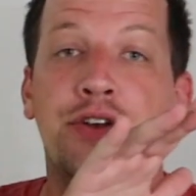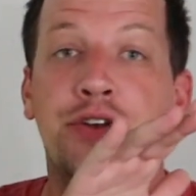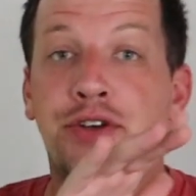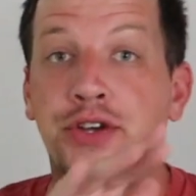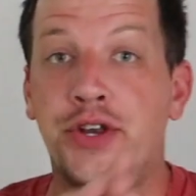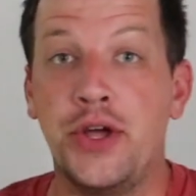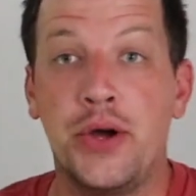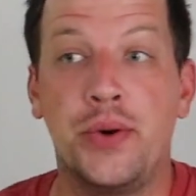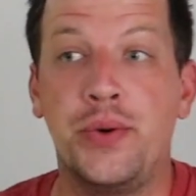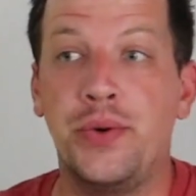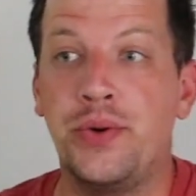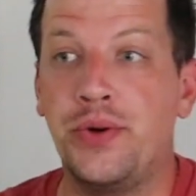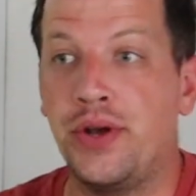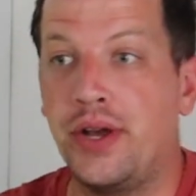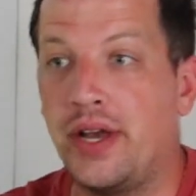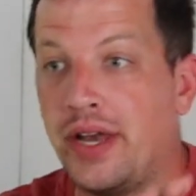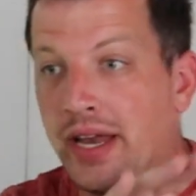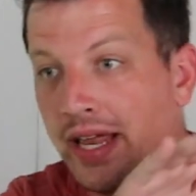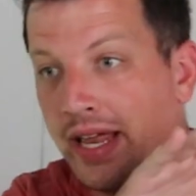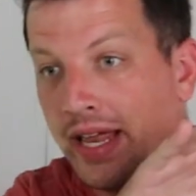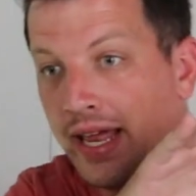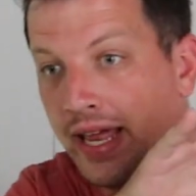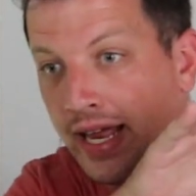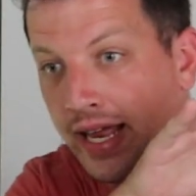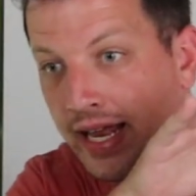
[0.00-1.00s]
don't
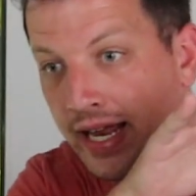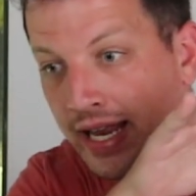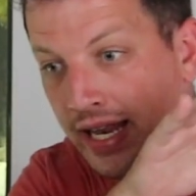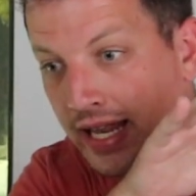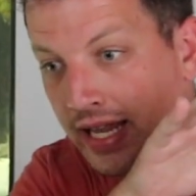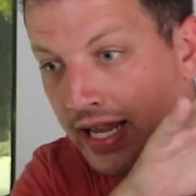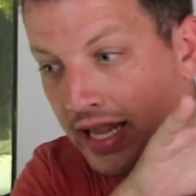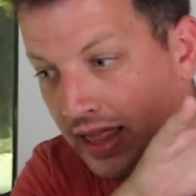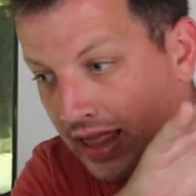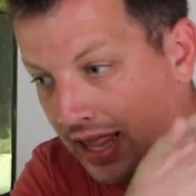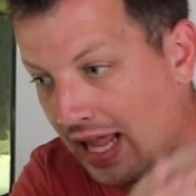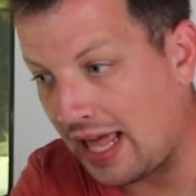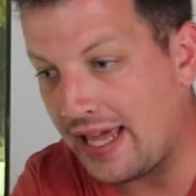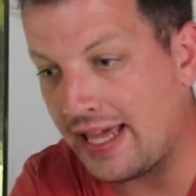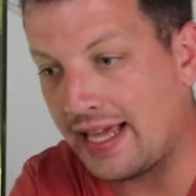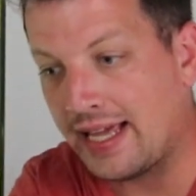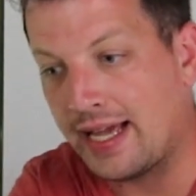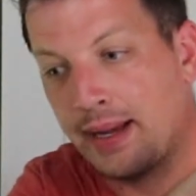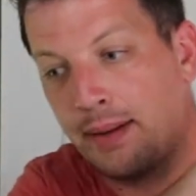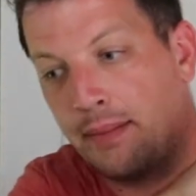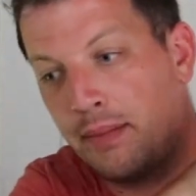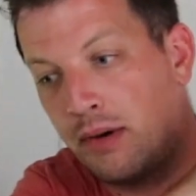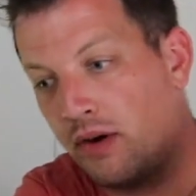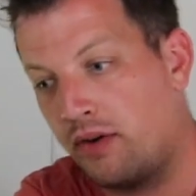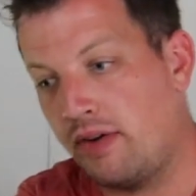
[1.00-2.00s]

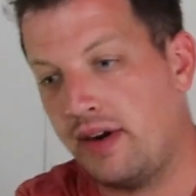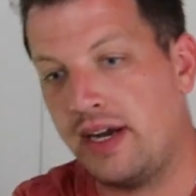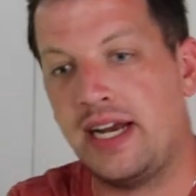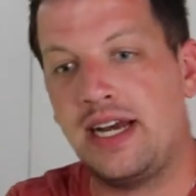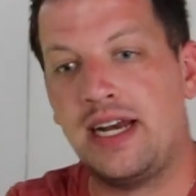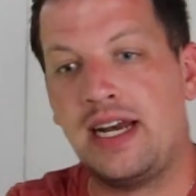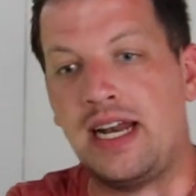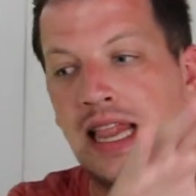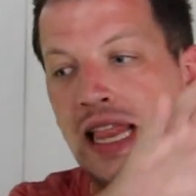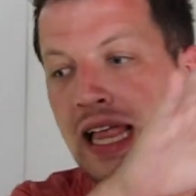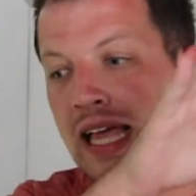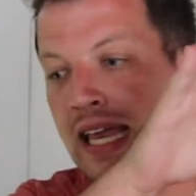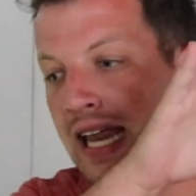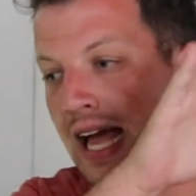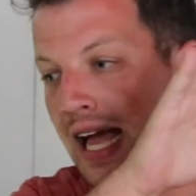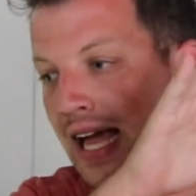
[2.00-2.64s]
like Marineland.